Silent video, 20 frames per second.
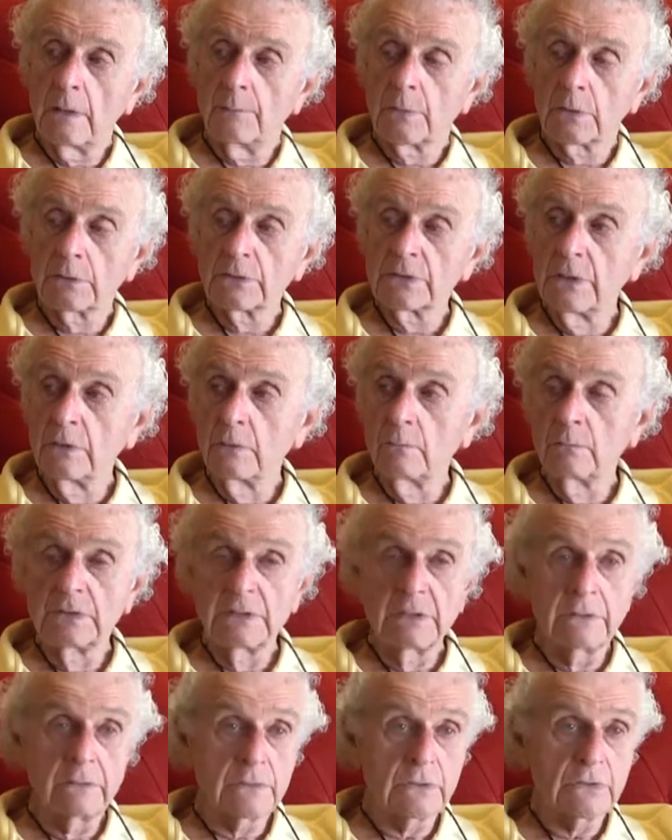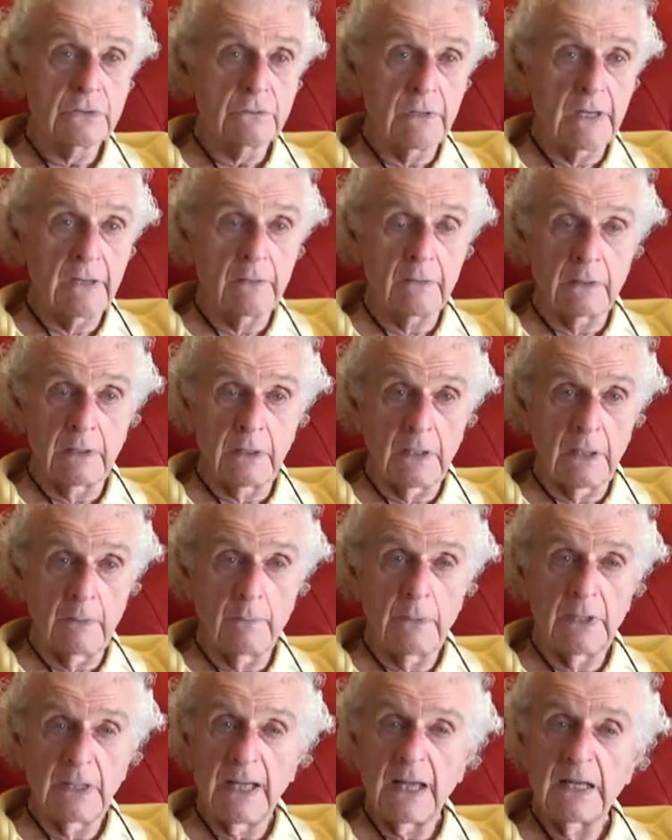person who was either straight or gay,
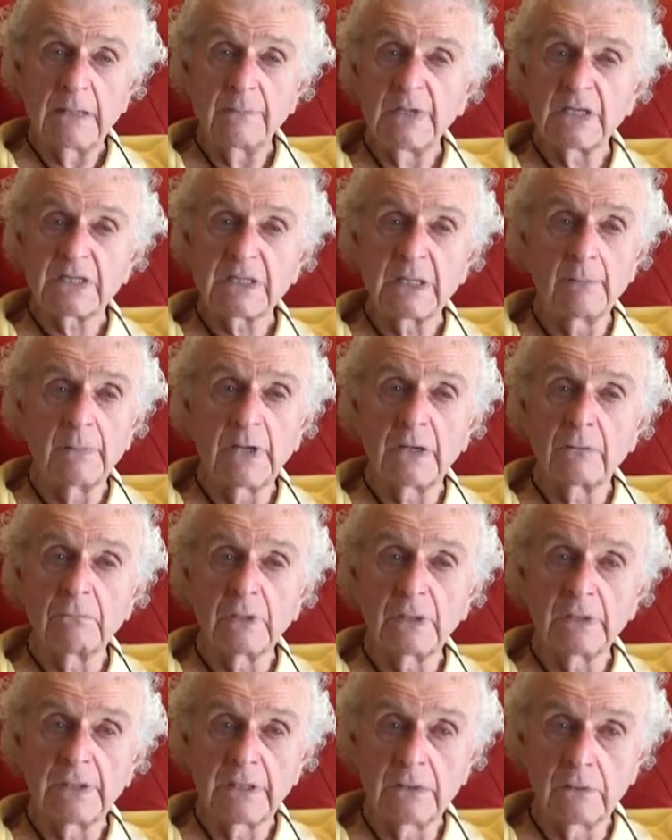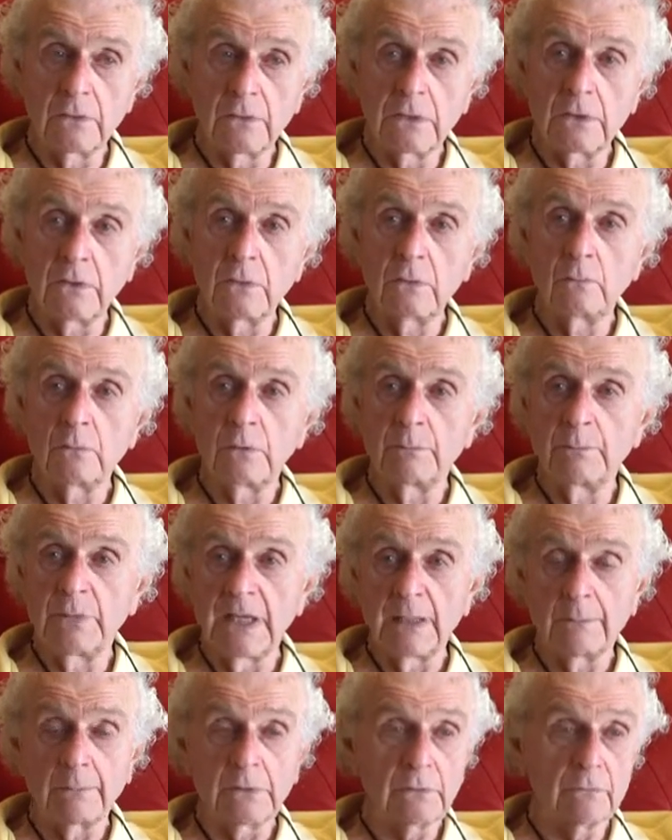but it had to be somebody really good who would be
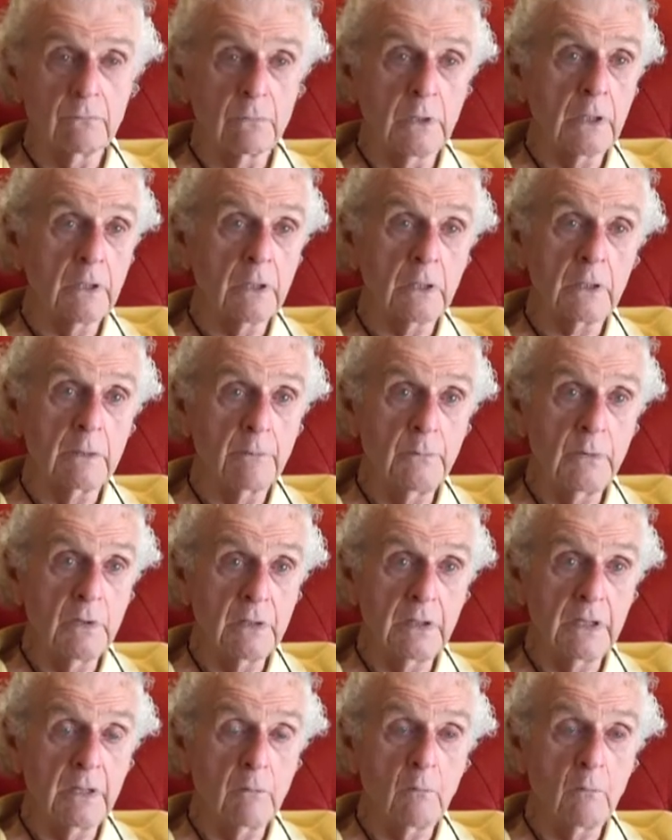able to run our community